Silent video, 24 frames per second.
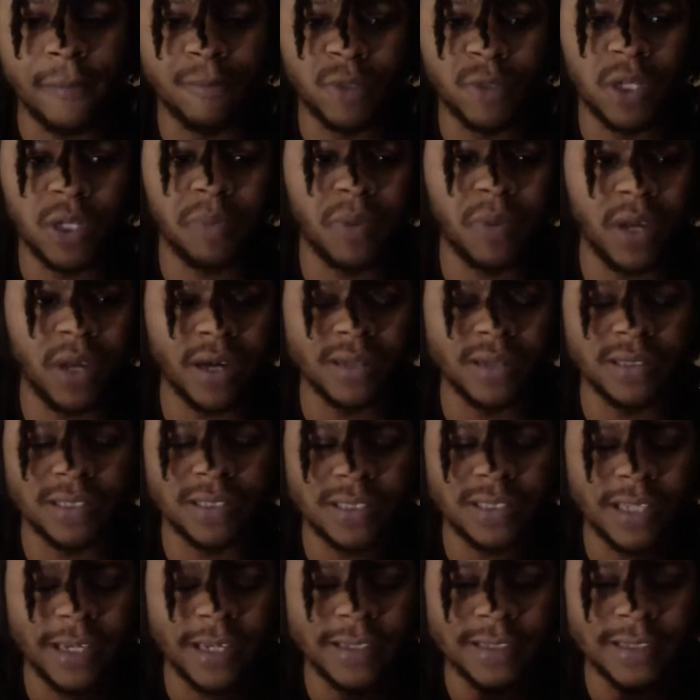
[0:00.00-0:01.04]
just because it
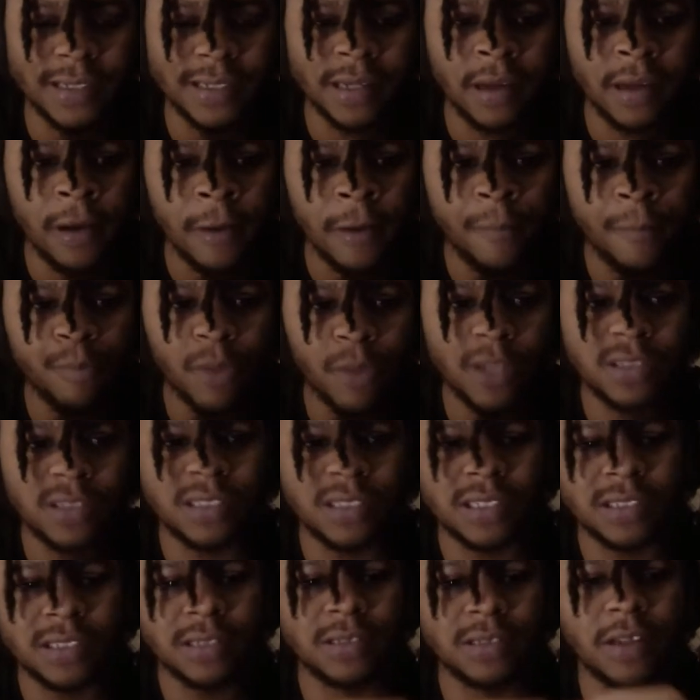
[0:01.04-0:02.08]
says it's
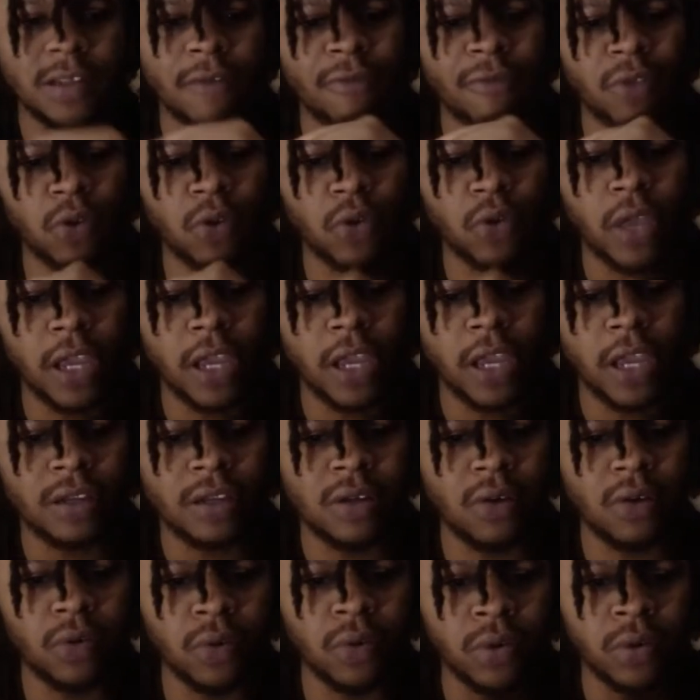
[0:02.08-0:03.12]
in a different
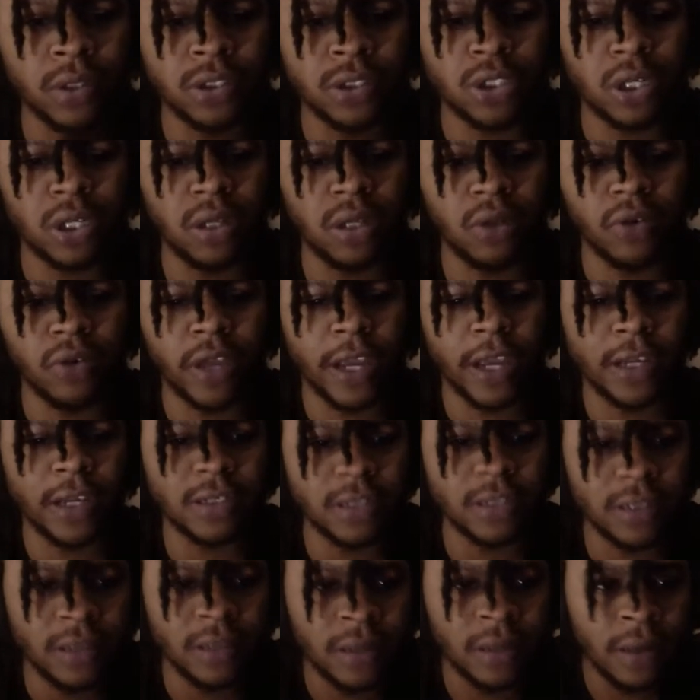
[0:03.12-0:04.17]
location or a certain
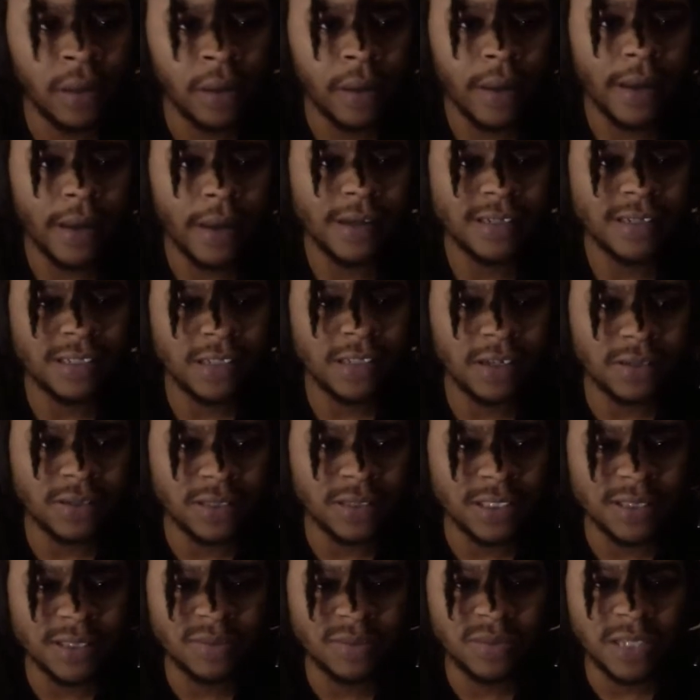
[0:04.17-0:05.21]
location, it still
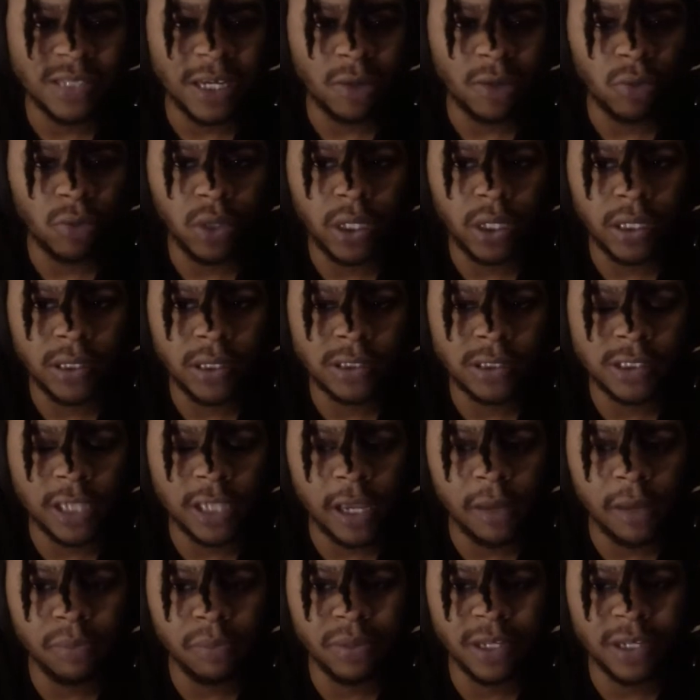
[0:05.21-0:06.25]
seems like we're in the
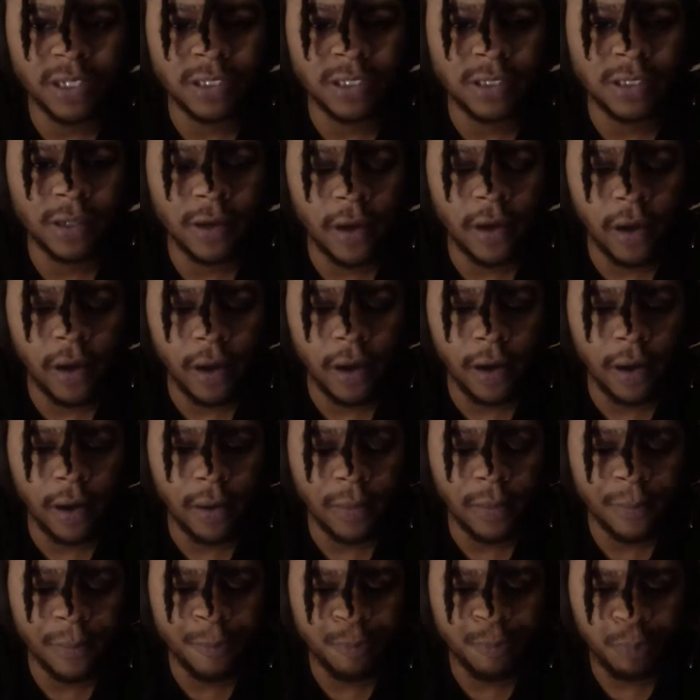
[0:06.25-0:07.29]
same place.
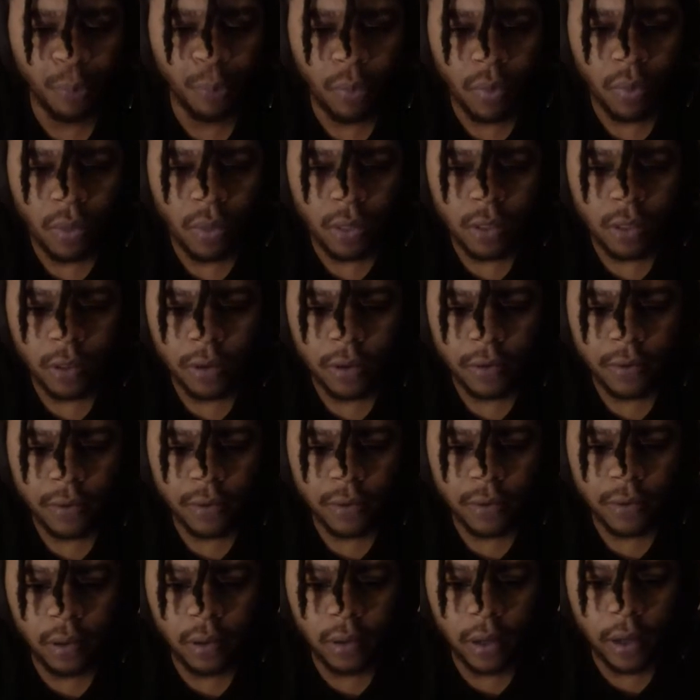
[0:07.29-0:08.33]

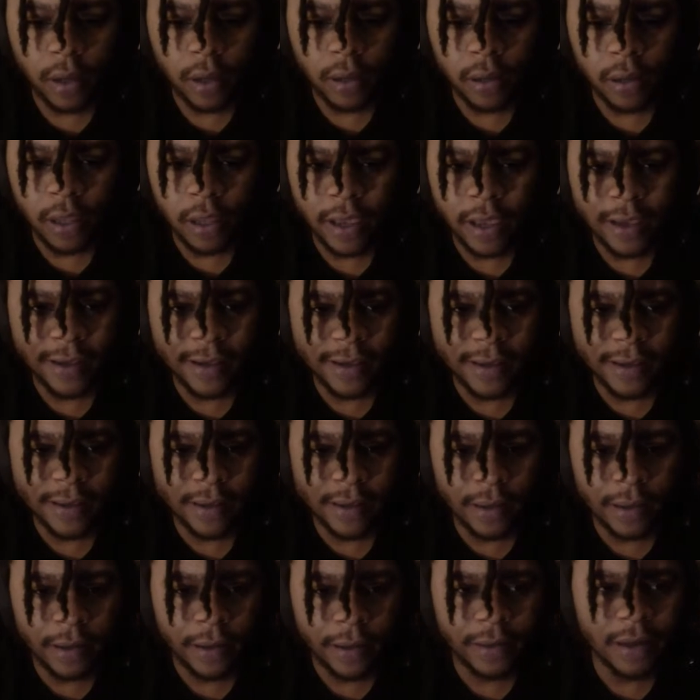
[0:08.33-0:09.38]
And yeah,
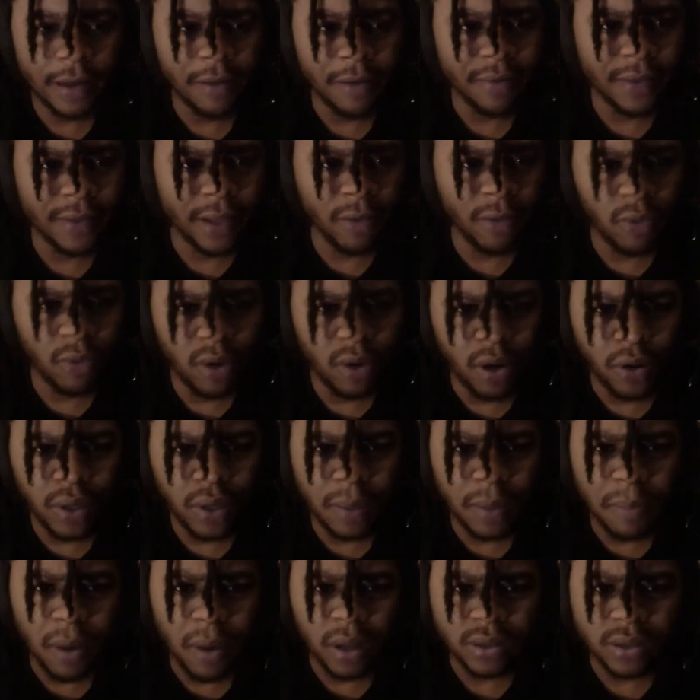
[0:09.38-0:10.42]
and another thing, where are all
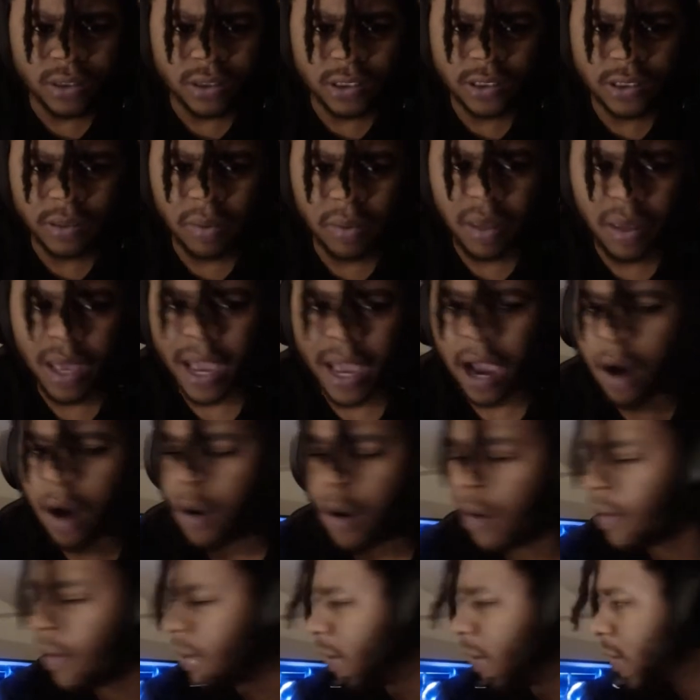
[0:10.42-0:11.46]
the bosses? I mean, I got
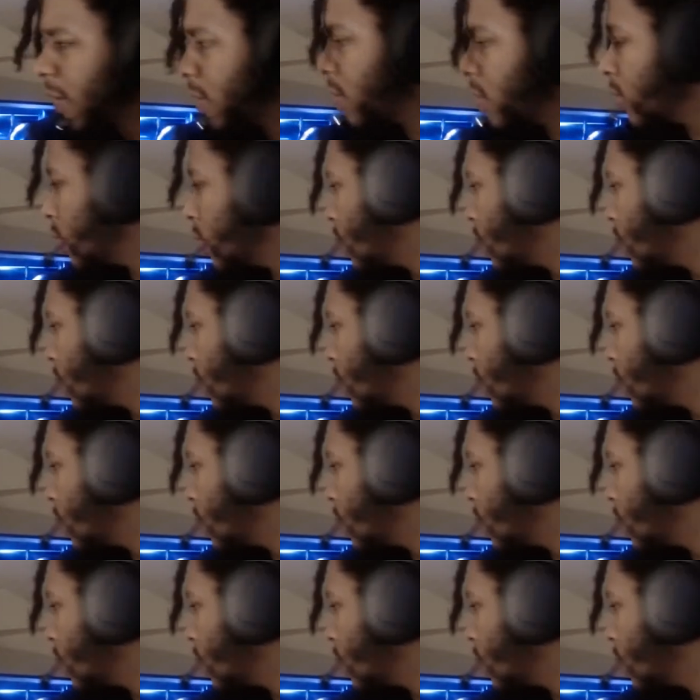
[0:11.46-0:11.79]
all this